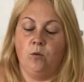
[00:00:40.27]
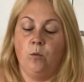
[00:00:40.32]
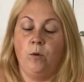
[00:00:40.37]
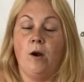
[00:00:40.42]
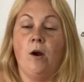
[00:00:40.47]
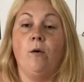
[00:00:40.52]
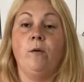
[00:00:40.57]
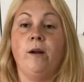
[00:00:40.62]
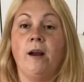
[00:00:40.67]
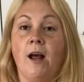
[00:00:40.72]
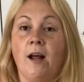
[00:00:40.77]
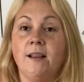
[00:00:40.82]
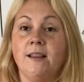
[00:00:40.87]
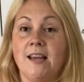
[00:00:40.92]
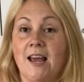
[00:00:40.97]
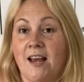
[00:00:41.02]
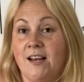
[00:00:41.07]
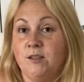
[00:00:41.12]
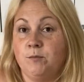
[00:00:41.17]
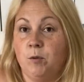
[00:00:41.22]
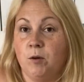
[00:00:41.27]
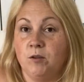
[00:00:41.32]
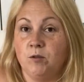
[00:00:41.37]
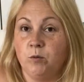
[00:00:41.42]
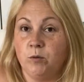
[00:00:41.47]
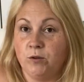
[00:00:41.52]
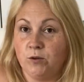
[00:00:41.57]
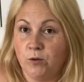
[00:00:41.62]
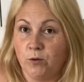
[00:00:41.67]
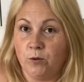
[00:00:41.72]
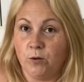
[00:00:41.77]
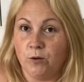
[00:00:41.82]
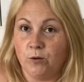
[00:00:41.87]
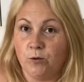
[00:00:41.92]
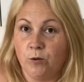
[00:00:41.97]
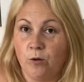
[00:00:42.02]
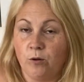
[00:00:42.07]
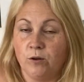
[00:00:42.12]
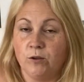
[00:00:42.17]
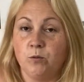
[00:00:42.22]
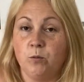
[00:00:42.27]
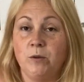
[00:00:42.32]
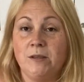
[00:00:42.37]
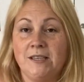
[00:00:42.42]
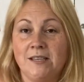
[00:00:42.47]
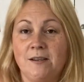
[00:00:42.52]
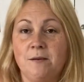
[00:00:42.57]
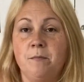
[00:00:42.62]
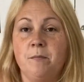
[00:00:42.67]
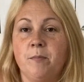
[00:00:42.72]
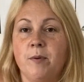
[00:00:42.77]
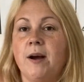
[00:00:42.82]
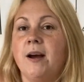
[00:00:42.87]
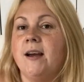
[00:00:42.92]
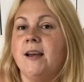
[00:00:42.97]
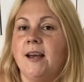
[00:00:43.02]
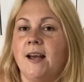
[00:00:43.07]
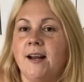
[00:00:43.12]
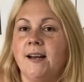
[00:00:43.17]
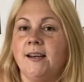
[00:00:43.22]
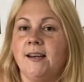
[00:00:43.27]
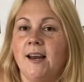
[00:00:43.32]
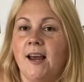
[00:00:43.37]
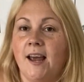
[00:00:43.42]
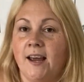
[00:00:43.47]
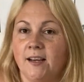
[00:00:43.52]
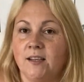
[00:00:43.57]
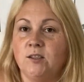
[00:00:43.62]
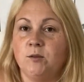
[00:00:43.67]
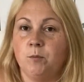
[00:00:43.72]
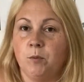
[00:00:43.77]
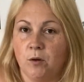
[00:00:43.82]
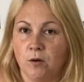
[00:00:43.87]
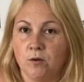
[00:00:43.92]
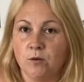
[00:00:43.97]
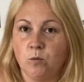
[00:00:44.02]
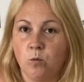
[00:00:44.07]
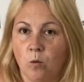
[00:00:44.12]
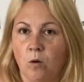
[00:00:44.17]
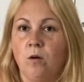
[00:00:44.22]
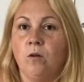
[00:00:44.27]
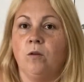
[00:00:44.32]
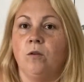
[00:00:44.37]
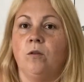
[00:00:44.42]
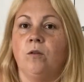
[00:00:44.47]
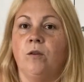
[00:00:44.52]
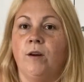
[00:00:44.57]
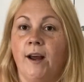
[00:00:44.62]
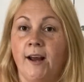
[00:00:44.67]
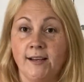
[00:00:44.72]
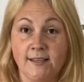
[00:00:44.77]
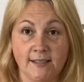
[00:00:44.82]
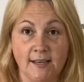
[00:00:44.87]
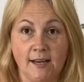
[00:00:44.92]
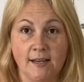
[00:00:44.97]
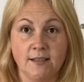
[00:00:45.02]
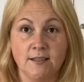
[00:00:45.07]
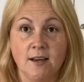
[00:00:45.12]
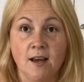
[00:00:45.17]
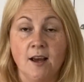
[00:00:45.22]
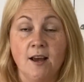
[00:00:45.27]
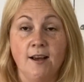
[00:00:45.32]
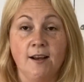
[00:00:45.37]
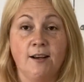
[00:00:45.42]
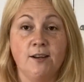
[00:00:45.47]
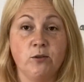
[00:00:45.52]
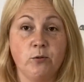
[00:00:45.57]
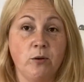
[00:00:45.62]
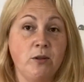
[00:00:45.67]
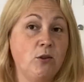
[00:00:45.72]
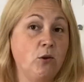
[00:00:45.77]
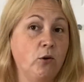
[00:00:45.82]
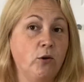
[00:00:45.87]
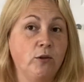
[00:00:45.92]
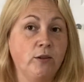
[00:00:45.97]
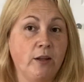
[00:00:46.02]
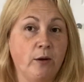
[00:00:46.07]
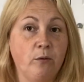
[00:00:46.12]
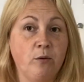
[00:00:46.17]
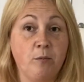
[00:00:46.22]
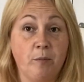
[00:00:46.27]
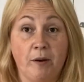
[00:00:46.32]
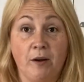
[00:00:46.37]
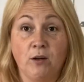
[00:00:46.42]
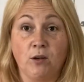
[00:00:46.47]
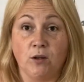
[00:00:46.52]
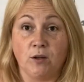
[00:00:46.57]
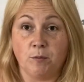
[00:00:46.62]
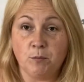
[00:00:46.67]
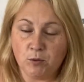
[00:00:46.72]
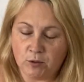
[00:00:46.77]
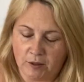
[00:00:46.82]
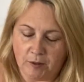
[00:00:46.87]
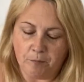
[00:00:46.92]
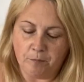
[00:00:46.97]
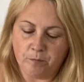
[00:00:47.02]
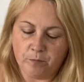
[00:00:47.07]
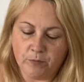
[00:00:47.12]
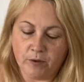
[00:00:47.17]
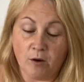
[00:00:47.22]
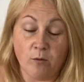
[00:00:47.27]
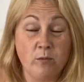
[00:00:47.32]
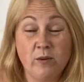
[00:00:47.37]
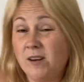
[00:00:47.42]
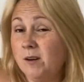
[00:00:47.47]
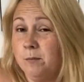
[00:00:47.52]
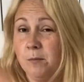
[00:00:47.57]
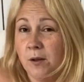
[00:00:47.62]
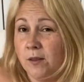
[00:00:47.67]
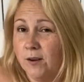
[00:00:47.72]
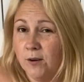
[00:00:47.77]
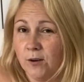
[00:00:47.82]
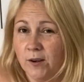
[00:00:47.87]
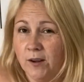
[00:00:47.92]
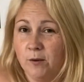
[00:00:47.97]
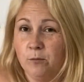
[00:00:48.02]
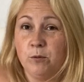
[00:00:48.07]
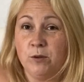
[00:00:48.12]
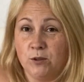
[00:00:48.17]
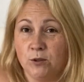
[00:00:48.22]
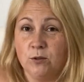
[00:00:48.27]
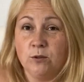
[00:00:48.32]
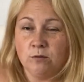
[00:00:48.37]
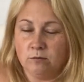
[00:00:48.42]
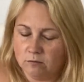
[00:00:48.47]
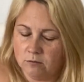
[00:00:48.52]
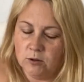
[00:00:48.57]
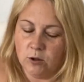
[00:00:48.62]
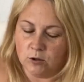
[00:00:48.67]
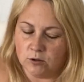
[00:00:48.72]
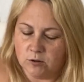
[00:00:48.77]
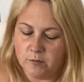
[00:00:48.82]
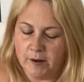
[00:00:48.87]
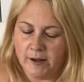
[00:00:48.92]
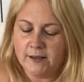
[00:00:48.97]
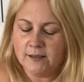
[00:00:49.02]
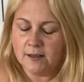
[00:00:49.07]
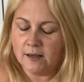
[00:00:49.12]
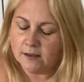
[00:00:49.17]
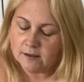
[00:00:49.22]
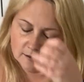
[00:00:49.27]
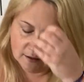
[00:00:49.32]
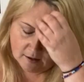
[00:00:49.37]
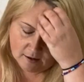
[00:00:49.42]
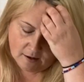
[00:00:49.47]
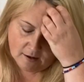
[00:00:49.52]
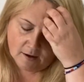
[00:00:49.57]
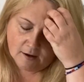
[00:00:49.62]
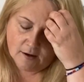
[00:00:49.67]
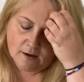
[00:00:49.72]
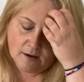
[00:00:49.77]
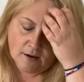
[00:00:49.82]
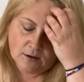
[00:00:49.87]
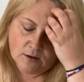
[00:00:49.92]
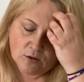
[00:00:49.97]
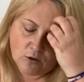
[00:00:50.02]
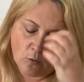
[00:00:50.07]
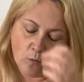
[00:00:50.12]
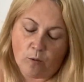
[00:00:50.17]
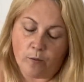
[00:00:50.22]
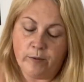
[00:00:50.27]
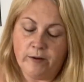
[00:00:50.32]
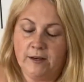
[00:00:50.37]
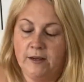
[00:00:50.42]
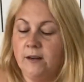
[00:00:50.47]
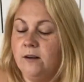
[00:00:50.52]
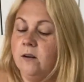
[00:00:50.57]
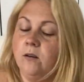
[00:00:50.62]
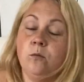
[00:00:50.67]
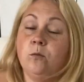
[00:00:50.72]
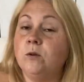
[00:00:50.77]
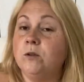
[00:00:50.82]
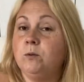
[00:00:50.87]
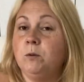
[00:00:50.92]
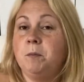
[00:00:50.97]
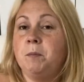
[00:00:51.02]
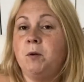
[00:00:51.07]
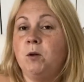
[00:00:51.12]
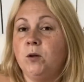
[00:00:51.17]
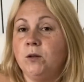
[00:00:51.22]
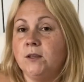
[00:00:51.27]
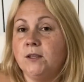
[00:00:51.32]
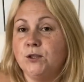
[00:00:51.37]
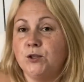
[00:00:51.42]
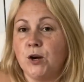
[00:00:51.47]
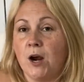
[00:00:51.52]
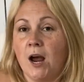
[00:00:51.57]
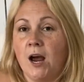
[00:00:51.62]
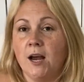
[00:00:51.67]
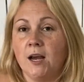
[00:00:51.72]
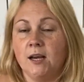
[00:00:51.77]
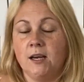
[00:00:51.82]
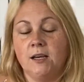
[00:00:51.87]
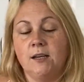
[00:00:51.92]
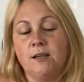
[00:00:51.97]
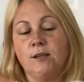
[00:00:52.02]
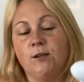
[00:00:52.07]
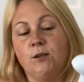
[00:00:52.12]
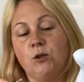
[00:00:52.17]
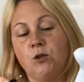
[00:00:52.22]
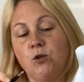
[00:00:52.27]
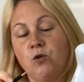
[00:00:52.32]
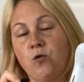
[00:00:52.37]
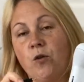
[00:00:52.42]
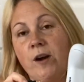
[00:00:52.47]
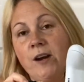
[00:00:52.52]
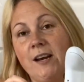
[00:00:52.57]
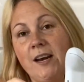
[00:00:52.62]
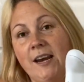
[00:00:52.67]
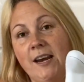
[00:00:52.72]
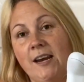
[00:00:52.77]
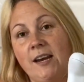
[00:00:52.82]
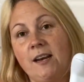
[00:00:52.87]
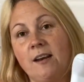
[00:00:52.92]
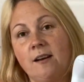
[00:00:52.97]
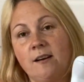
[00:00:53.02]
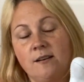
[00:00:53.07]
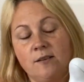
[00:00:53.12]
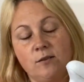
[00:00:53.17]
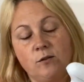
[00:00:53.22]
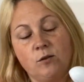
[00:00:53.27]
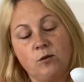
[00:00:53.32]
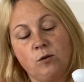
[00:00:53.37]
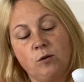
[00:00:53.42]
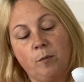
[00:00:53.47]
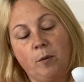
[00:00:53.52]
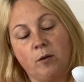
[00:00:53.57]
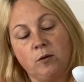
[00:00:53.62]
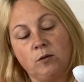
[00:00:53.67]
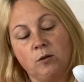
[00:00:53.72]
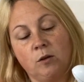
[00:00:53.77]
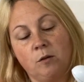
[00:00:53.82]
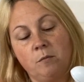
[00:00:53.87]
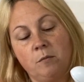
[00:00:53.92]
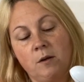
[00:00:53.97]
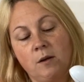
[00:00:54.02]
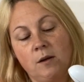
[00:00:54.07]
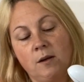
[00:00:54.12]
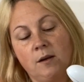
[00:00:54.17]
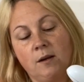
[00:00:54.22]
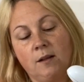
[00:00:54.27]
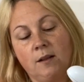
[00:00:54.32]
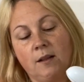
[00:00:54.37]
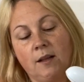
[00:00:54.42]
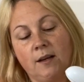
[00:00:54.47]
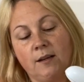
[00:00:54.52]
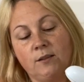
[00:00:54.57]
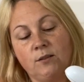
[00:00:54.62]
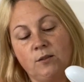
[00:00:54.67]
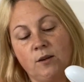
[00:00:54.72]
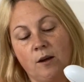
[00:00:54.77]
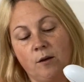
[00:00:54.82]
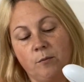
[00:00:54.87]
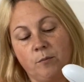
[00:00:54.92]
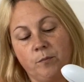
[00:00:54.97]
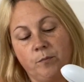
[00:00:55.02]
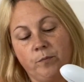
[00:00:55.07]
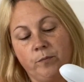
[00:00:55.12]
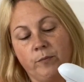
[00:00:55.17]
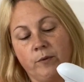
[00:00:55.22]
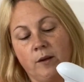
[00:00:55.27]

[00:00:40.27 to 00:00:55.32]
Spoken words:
we only had the Xbox with two controllers. We didn't buy any Xbox One headsets because we thought they would be a lot of money. And we didn't bother looking, we just got some headsets. So what we did was we plugged the jack straight in to the bottom, like so.